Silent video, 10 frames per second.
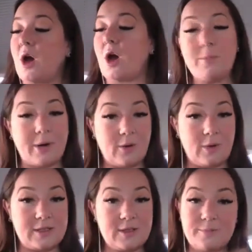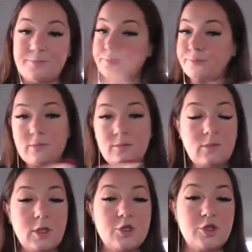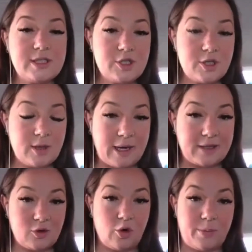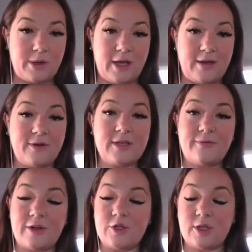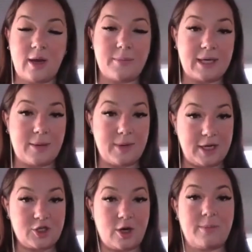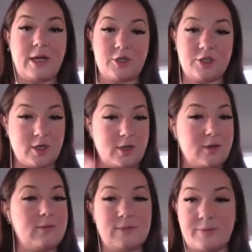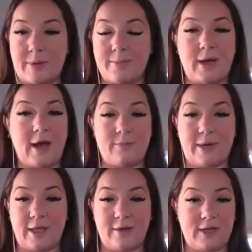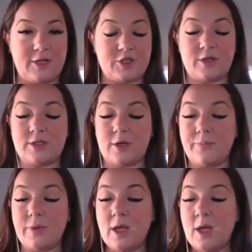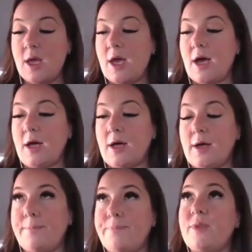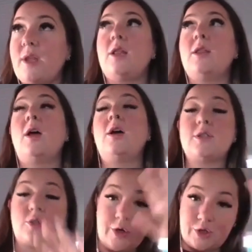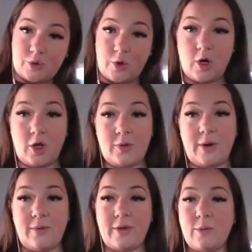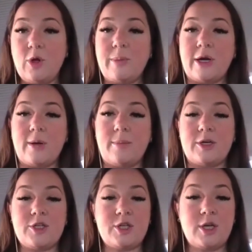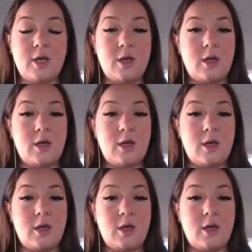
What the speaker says: Hard part was transitioning back to corporate life because eventually I became an HR manager, spent half of my life in HR. So, long story short, all the way around the mulberry bush,